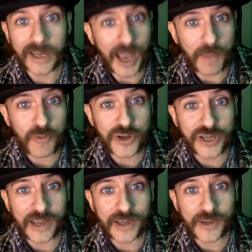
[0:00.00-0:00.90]
I
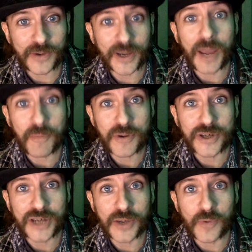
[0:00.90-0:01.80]
appreciate you, and I
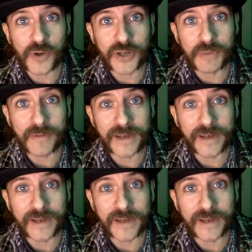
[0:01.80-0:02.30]
appreciate you watching my